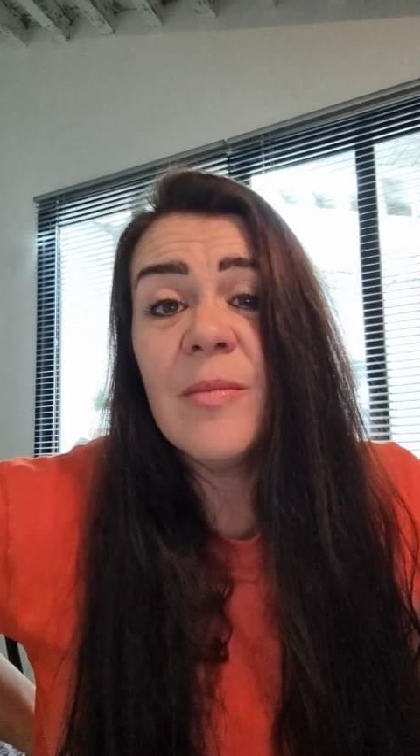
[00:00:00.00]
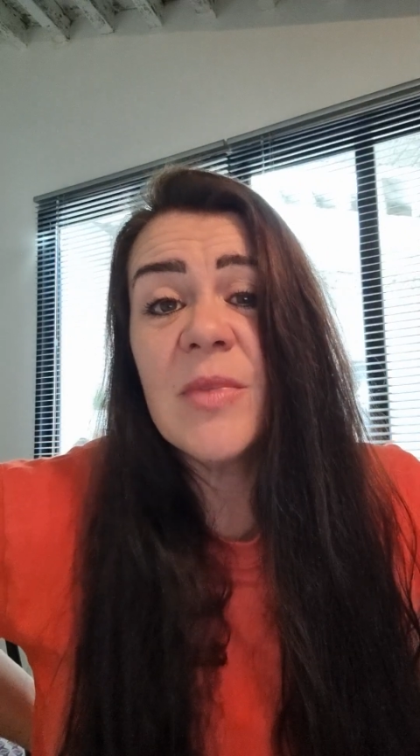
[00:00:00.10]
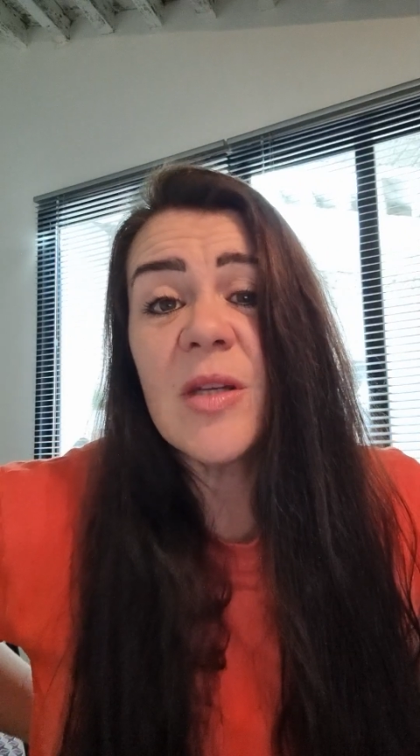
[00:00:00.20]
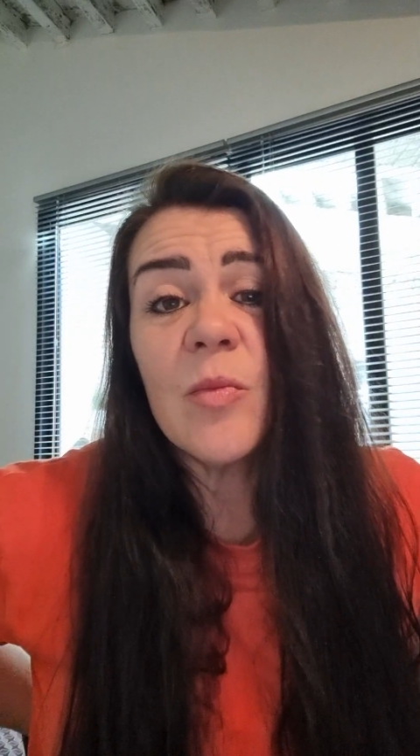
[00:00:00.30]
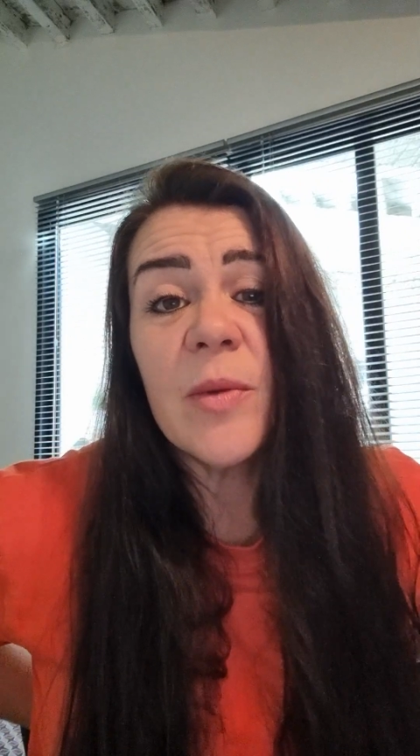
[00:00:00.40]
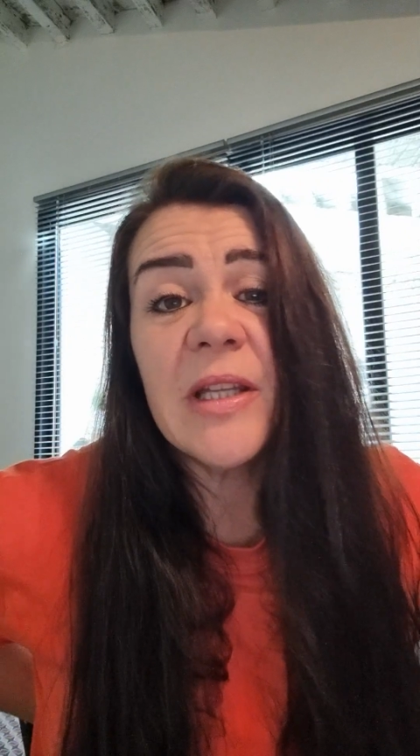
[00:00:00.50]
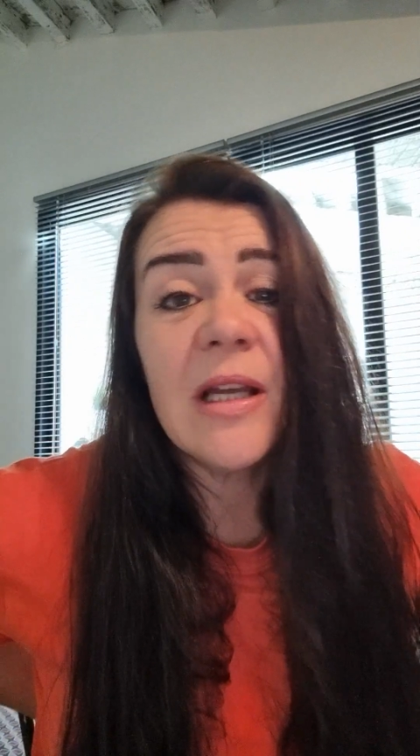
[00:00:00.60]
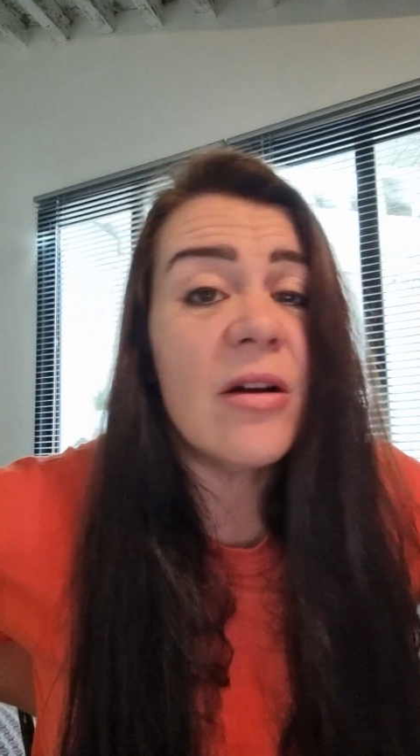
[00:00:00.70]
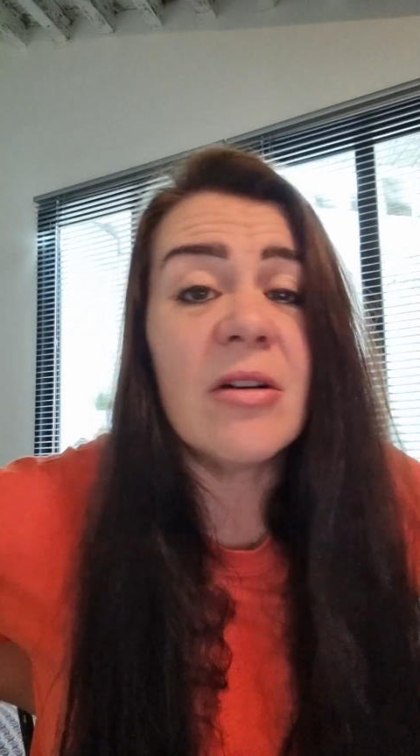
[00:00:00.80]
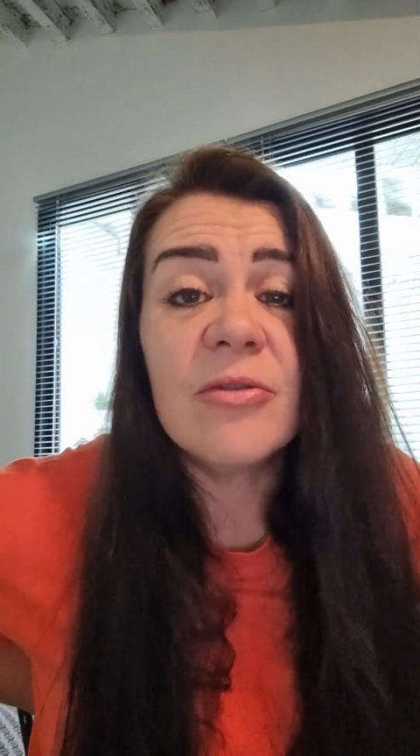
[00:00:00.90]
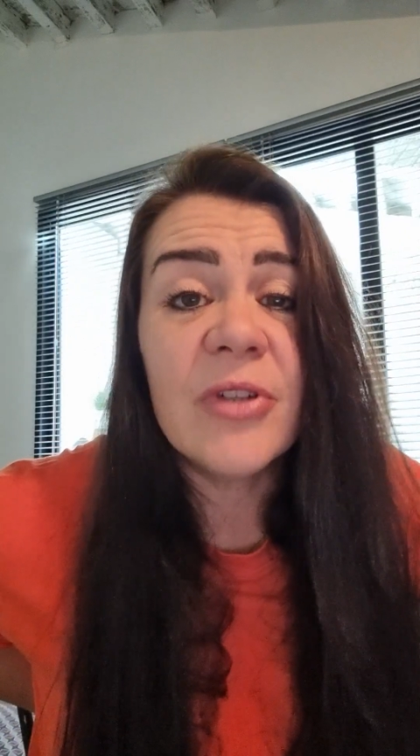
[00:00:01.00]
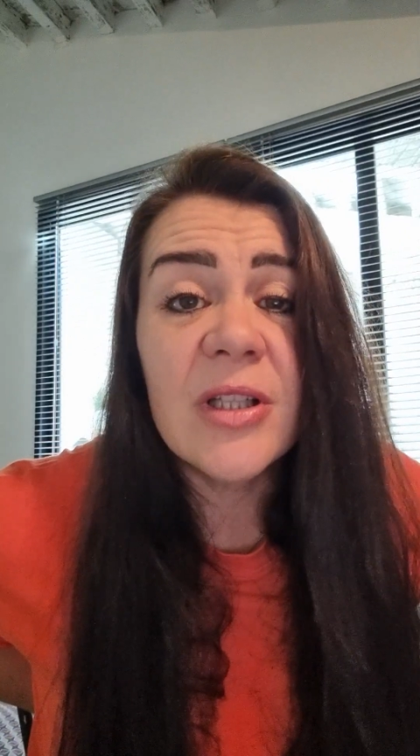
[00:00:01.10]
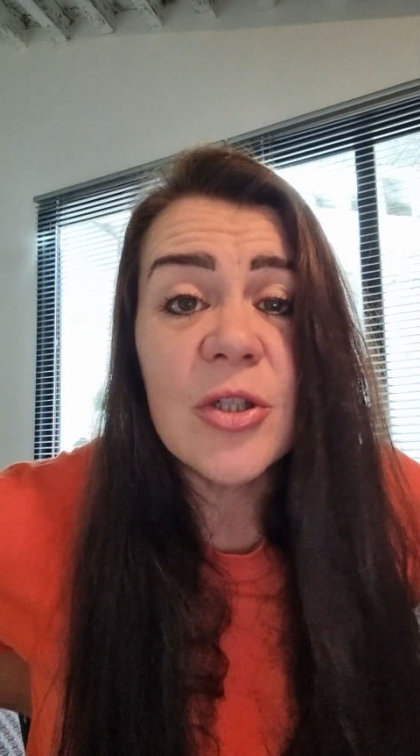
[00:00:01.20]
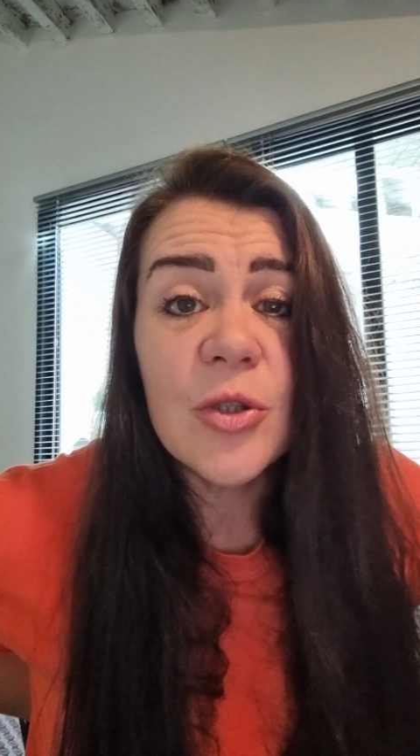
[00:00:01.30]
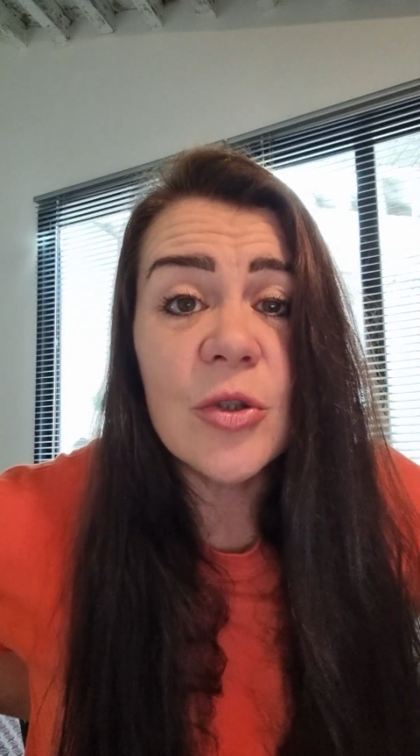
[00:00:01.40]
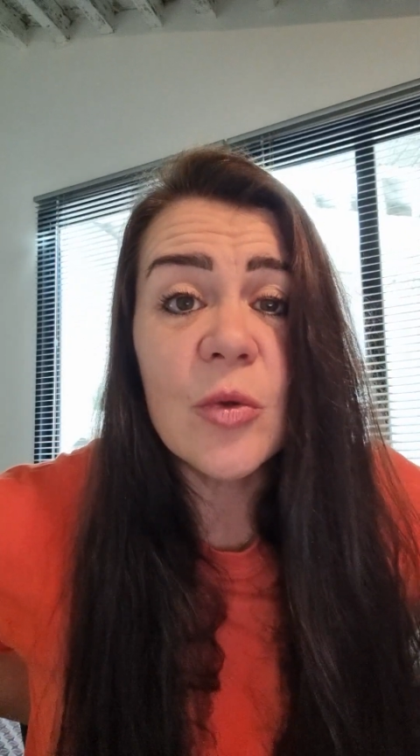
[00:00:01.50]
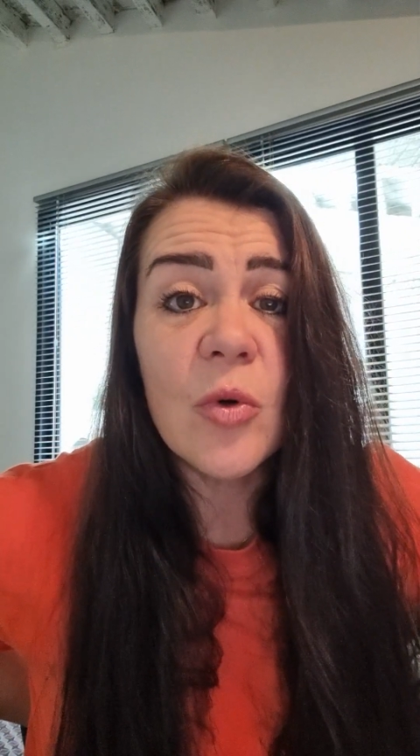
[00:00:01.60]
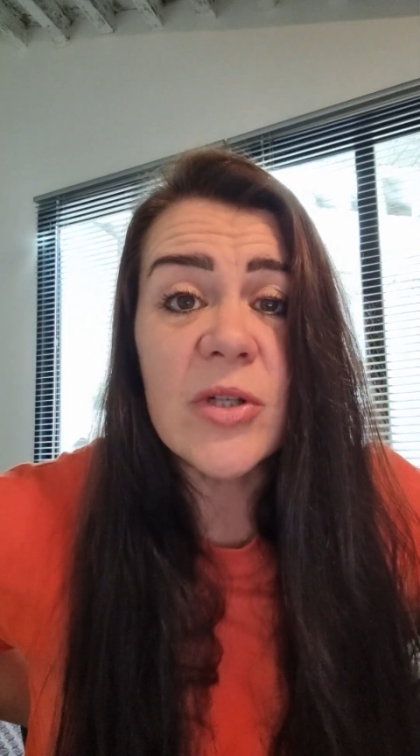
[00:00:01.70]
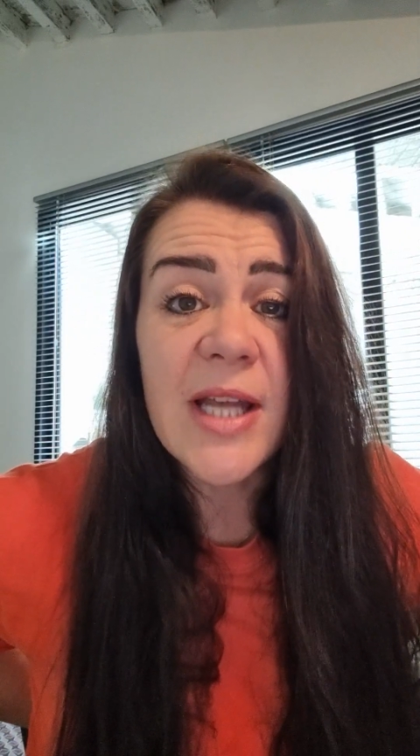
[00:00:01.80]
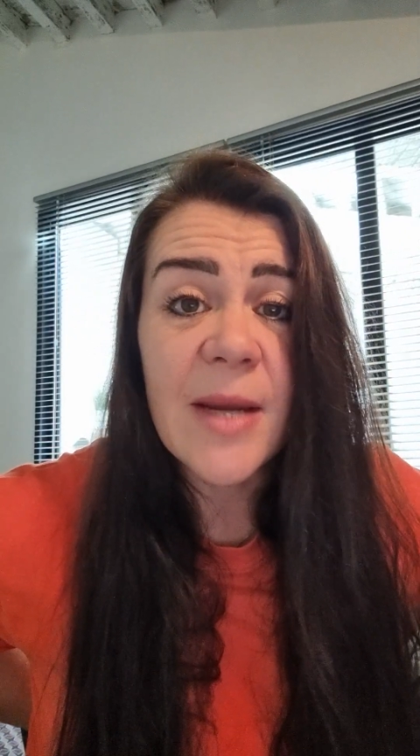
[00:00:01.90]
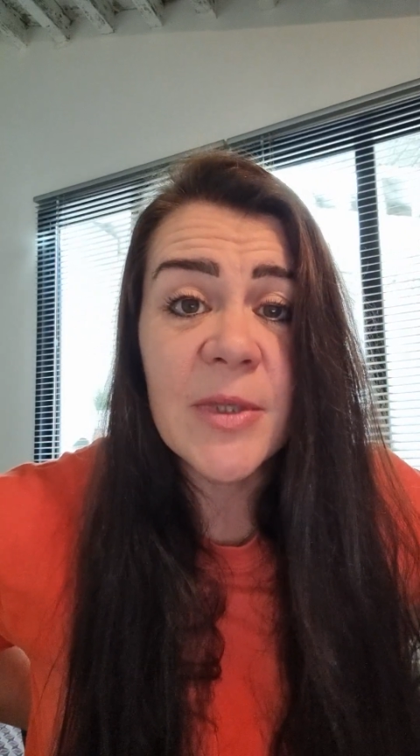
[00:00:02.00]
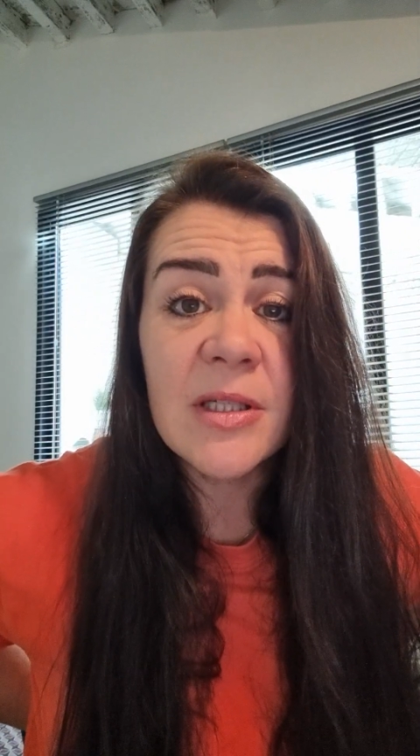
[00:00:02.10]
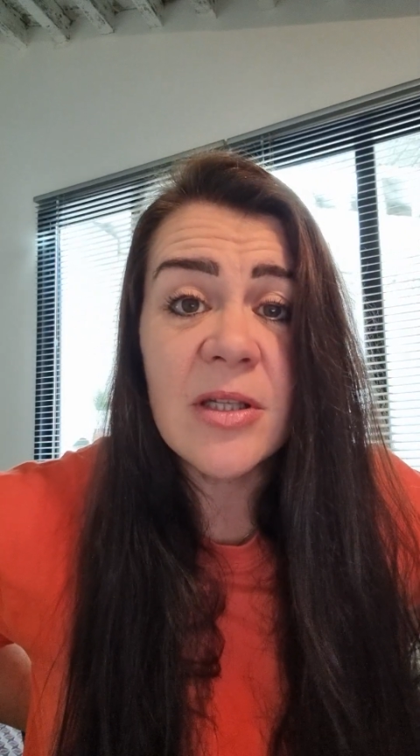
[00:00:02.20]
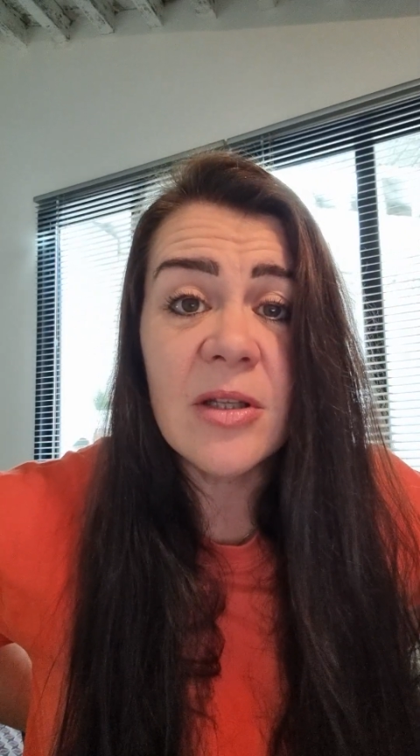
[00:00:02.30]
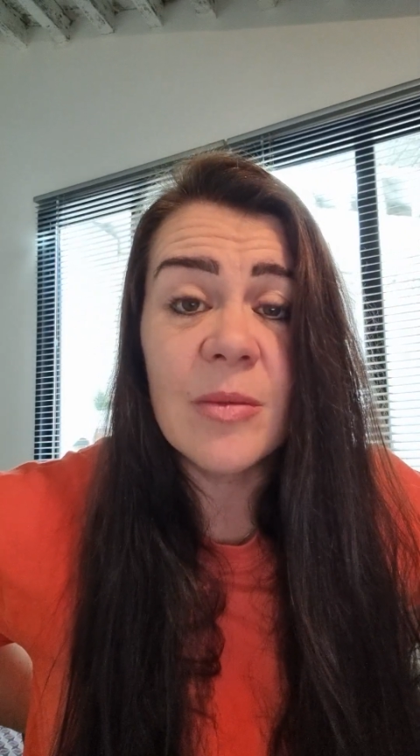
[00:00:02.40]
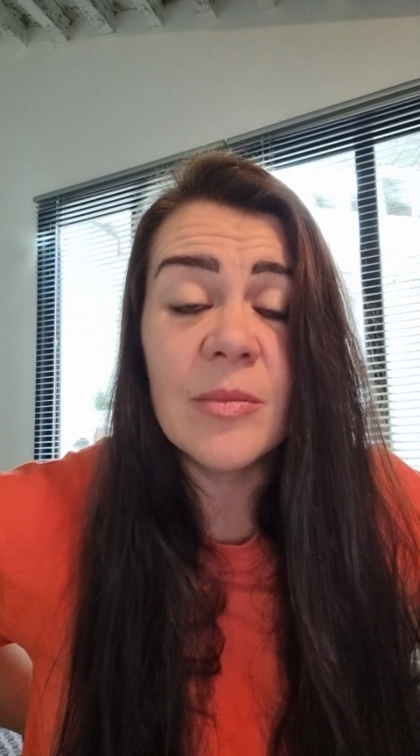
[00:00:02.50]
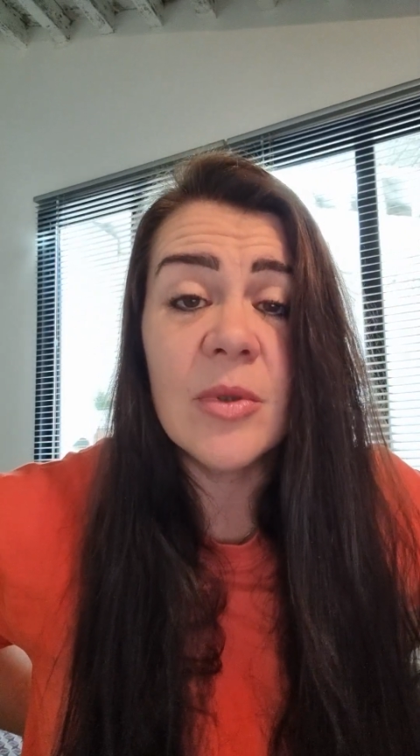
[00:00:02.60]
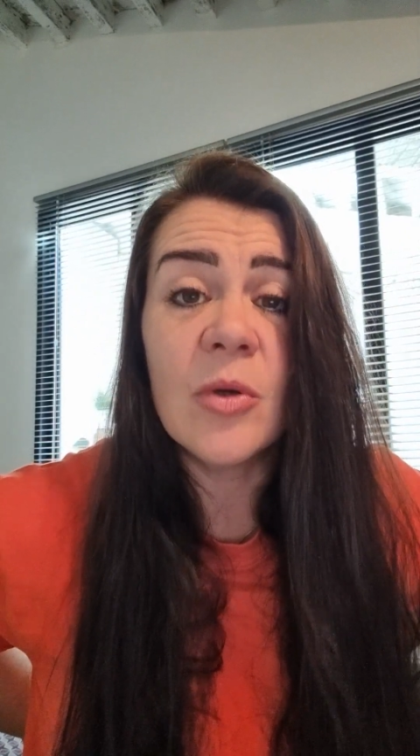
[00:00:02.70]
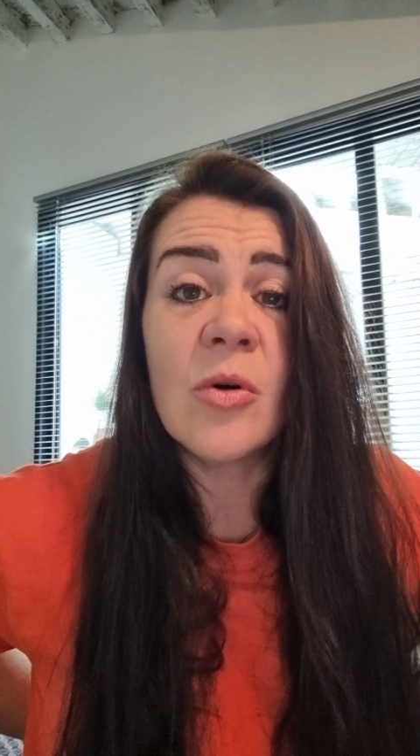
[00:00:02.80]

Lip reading: some women that aren't really sure what's happening to them